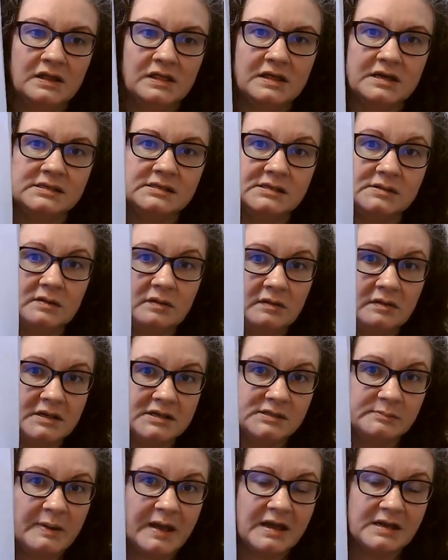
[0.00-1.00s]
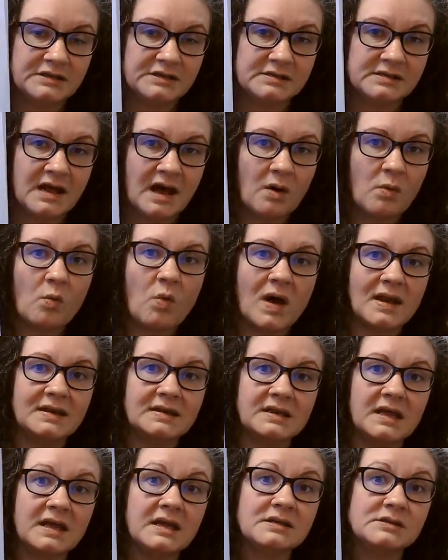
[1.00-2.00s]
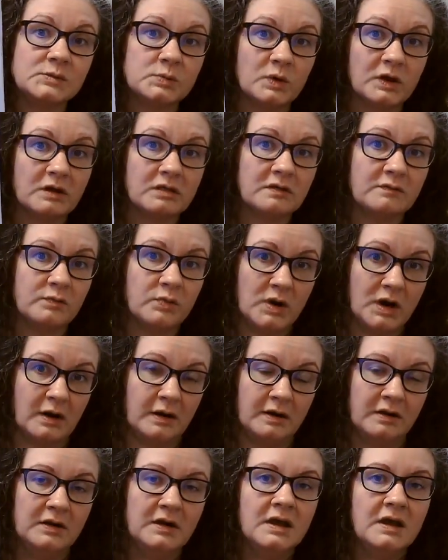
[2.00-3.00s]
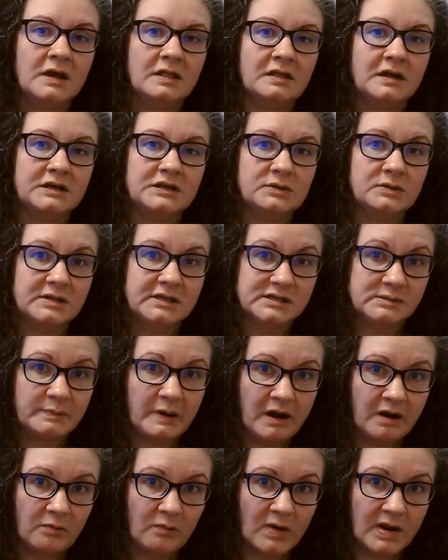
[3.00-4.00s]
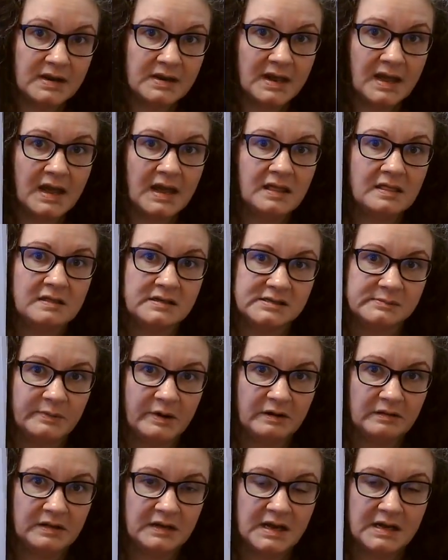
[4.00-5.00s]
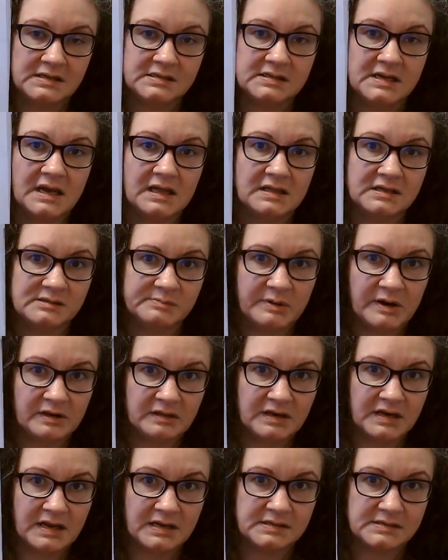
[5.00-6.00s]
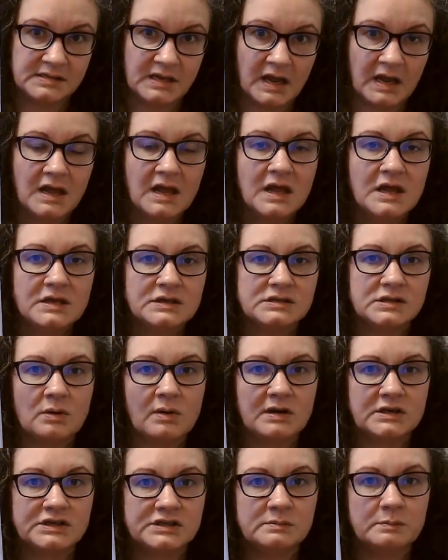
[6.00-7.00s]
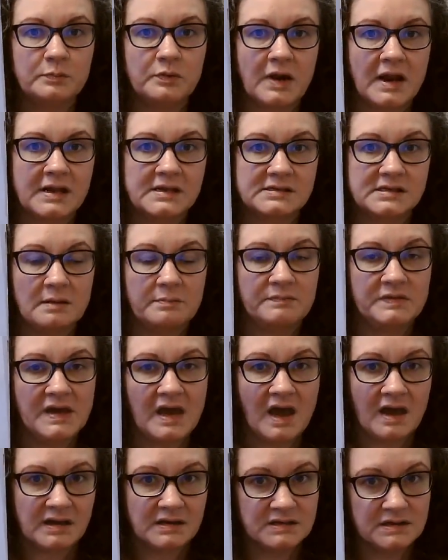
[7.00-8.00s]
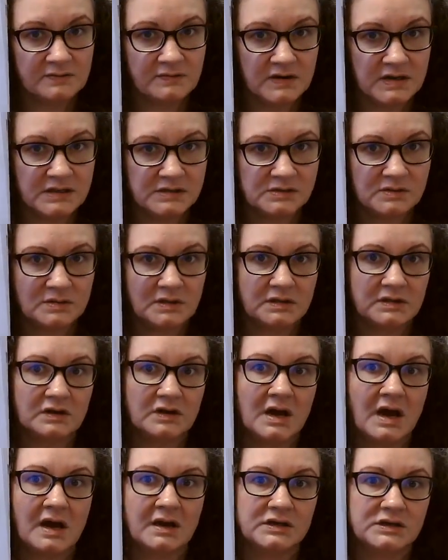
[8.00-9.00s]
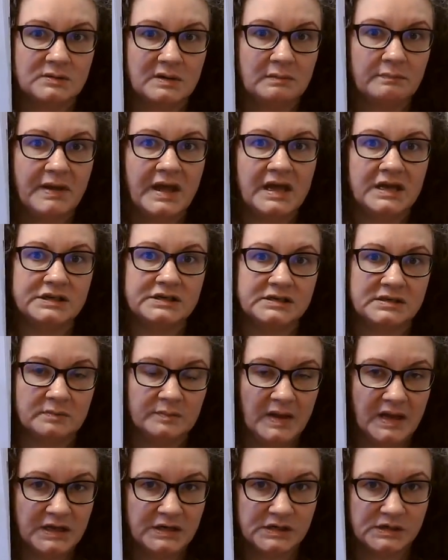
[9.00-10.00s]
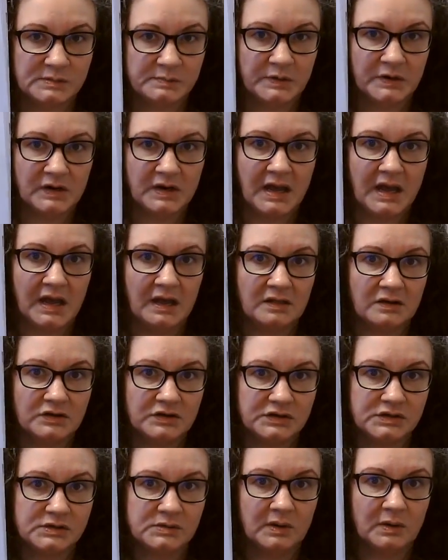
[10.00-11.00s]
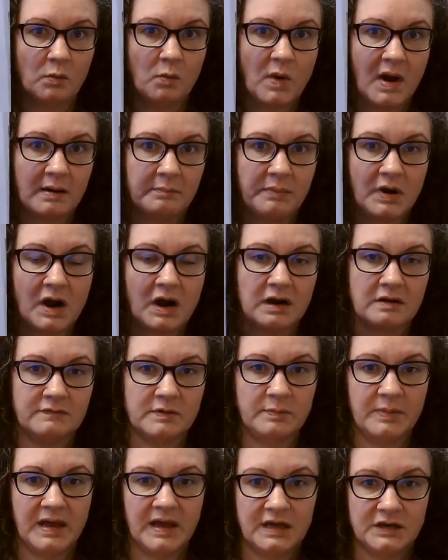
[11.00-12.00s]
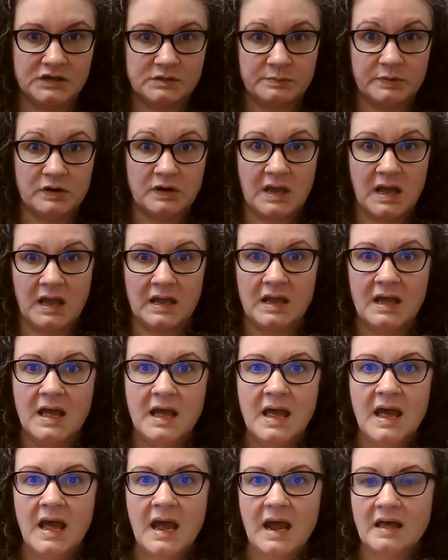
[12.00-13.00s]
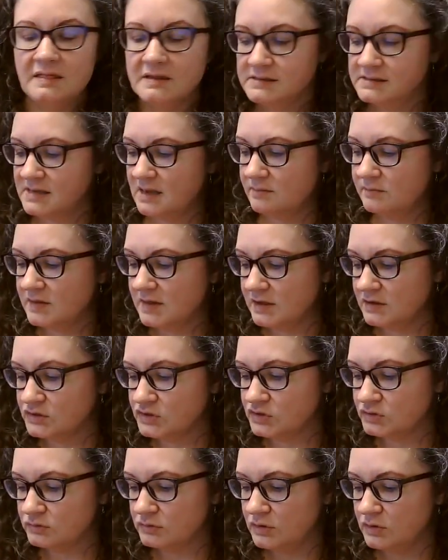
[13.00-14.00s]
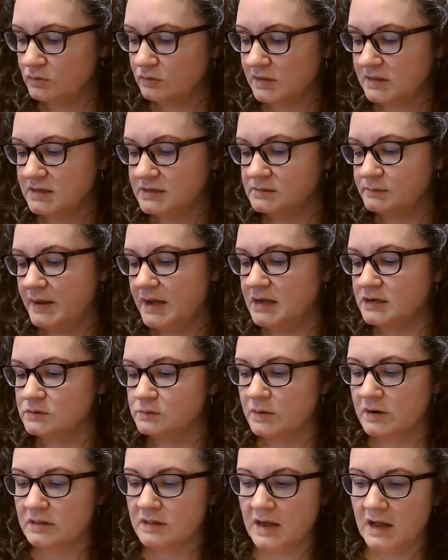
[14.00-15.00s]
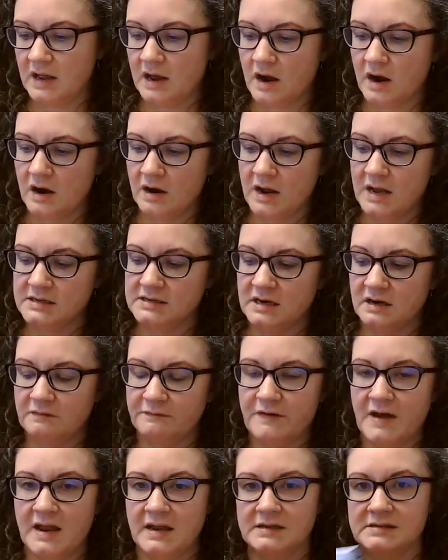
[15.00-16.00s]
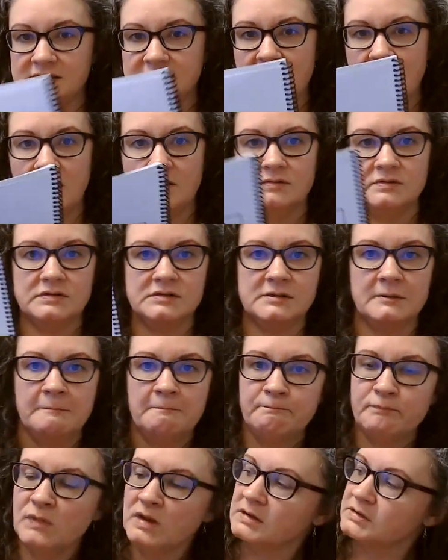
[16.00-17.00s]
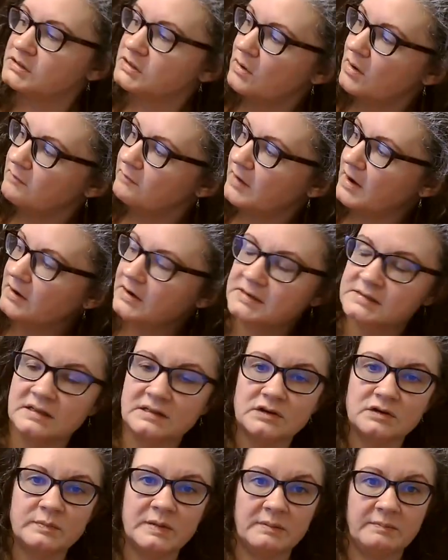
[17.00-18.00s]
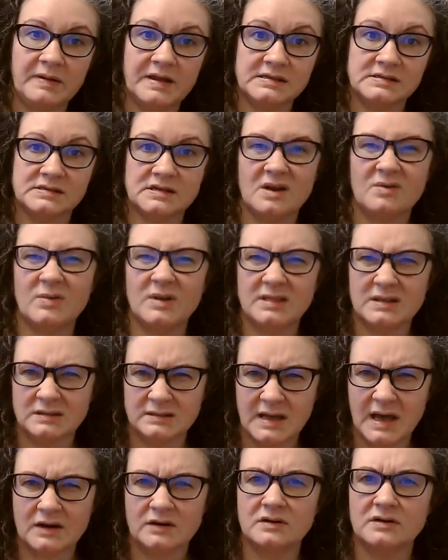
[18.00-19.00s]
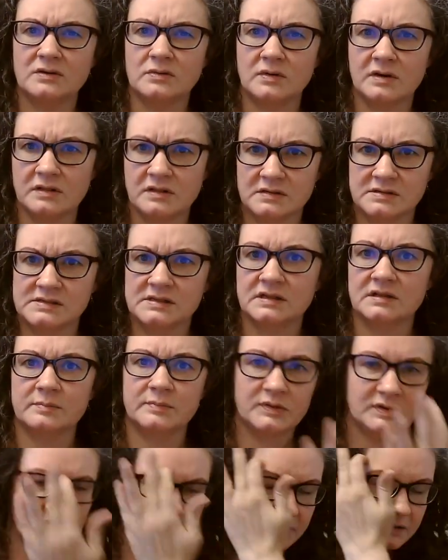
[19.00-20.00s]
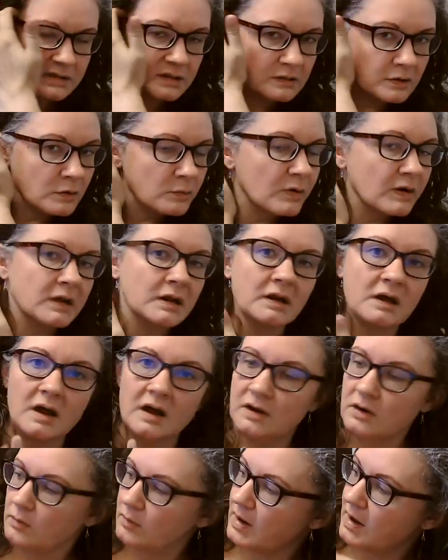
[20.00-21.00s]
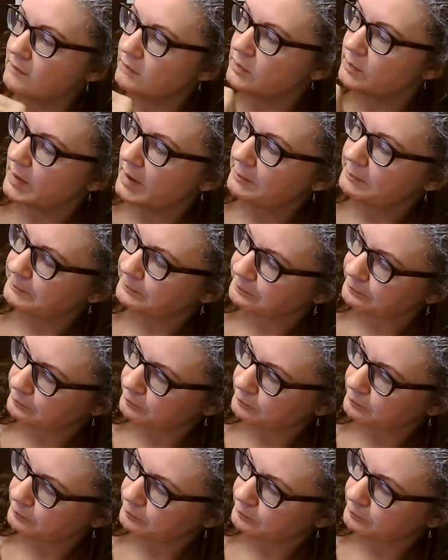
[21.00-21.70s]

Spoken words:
this page is not one day's worth of work. They do this part one day, this part the next day, this part the next day. So it just breaks up the activity so that they're not doing pages and pages per day. They're just doing one part of a page per day. And the same thing is true with this page where they are identifying sounds. So it varies a little bit based on what the letter or the syllable is that they're working on or whatever. But